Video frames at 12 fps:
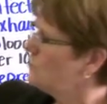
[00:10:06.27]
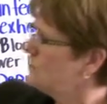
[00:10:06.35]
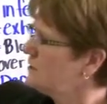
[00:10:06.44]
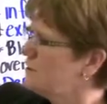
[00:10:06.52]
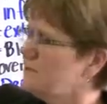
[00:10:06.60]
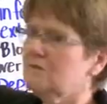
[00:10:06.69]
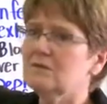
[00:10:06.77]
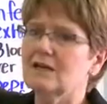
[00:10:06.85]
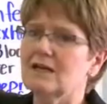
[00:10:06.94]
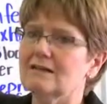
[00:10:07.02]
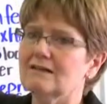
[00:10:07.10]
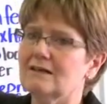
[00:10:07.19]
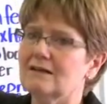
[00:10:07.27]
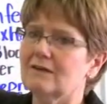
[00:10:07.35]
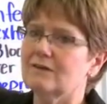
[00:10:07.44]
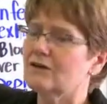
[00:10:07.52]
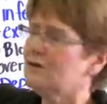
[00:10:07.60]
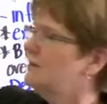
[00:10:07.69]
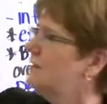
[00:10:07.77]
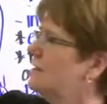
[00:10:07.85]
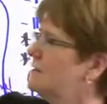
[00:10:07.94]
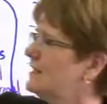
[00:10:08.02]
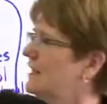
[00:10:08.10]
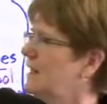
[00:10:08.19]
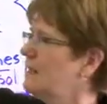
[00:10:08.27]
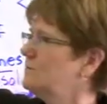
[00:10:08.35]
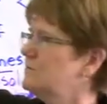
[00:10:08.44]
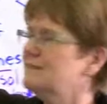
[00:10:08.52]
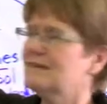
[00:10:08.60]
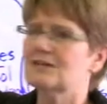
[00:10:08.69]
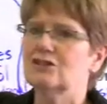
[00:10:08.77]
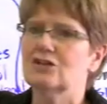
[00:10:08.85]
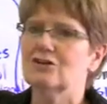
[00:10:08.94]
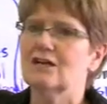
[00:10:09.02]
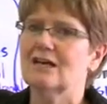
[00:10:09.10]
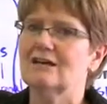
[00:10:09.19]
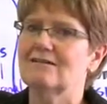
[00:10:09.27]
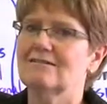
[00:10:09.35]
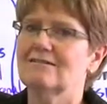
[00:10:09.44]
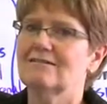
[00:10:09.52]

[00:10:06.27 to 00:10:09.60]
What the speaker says: will stimulate the liver to empty that jerry can.